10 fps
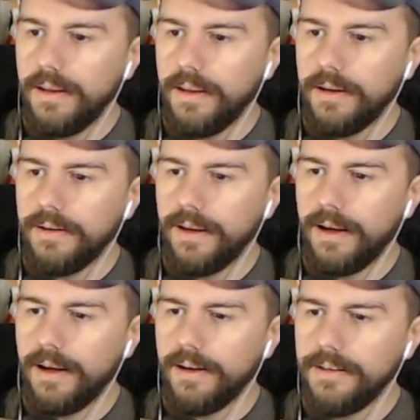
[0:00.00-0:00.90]
And
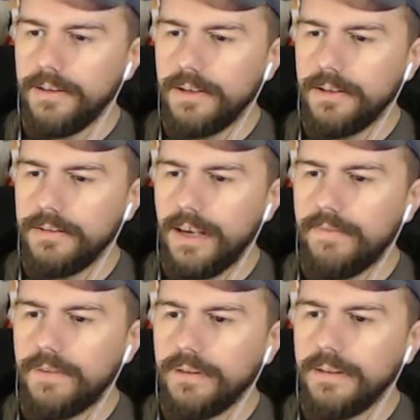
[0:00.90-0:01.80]
you can
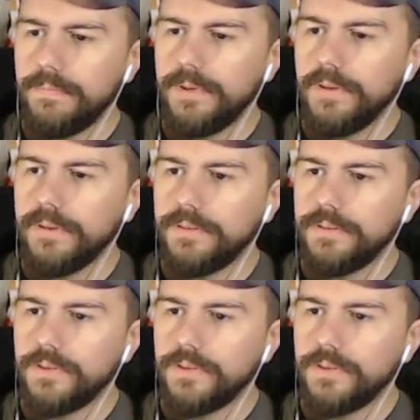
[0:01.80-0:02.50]
definitely build